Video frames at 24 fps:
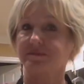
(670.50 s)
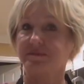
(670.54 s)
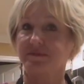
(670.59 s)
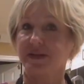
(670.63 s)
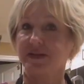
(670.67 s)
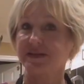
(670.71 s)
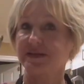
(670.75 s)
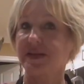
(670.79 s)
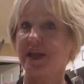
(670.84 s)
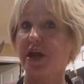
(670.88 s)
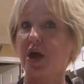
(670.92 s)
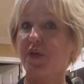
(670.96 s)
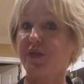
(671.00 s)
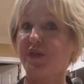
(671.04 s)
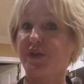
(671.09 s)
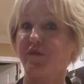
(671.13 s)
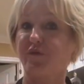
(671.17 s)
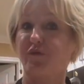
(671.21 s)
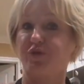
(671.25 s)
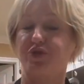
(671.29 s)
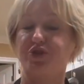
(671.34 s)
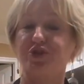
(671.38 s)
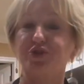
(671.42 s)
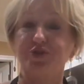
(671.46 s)
that's healthy
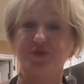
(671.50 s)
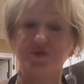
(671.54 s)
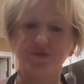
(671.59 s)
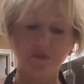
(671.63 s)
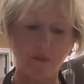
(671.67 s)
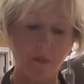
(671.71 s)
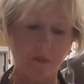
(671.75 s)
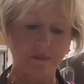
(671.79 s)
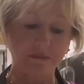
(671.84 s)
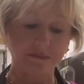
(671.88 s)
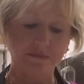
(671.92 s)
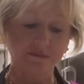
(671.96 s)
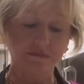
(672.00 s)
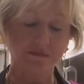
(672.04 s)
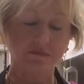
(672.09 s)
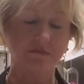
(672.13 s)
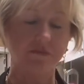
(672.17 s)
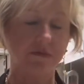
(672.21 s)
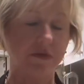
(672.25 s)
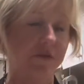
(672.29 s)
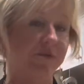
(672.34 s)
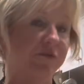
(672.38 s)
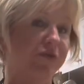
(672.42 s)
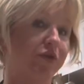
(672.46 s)
for you.
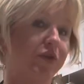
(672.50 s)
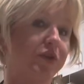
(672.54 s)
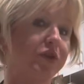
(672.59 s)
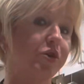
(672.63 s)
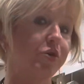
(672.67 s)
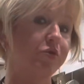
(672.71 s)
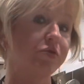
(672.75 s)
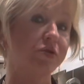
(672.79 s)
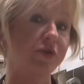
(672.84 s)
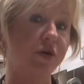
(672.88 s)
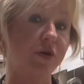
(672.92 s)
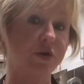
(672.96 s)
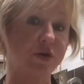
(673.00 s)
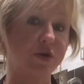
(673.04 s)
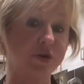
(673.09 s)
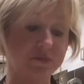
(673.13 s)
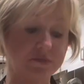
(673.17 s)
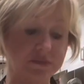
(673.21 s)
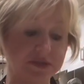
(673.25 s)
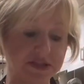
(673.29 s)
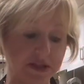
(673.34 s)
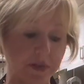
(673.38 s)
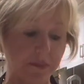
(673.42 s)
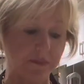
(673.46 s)
Very low in
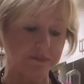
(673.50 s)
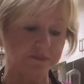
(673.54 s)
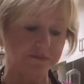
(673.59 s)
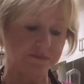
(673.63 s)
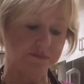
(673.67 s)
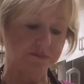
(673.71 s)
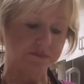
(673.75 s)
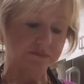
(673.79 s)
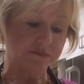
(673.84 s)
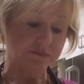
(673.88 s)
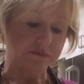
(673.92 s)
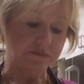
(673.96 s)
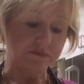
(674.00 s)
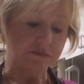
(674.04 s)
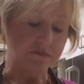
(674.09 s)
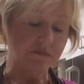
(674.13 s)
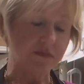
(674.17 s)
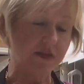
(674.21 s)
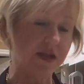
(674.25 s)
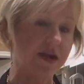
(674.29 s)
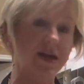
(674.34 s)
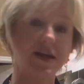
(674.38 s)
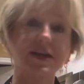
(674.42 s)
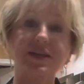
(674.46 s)
carbs.
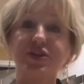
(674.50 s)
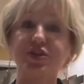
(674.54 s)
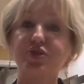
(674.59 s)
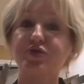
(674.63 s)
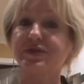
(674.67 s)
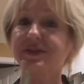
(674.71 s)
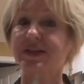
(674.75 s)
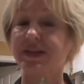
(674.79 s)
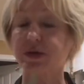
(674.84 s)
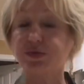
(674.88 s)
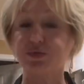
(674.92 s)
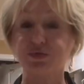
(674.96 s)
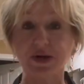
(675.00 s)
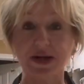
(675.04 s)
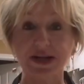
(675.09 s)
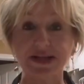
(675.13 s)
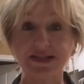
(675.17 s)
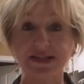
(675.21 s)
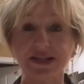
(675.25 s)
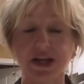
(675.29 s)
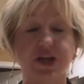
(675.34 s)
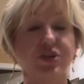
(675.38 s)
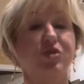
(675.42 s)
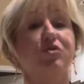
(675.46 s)
I didn't use any
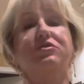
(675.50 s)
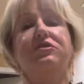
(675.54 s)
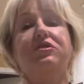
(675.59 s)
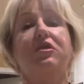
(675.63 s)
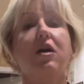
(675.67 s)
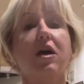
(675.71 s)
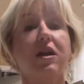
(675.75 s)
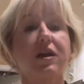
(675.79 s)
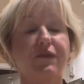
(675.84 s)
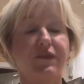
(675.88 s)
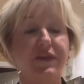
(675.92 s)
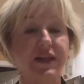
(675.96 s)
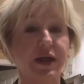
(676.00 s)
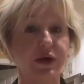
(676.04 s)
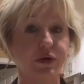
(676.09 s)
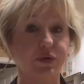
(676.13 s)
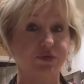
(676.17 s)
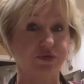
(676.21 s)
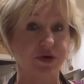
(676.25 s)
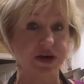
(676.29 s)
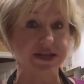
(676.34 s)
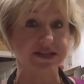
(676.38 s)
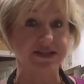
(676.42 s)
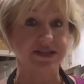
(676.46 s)
rice. I used cauliflower
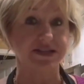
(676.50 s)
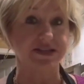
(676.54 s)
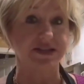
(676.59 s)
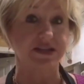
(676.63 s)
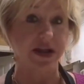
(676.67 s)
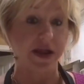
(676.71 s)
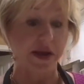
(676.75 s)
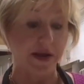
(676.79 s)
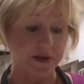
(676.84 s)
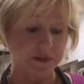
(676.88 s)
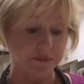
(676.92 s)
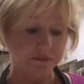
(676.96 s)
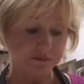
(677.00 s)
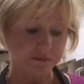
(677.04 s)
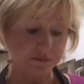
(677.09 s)
rice instead.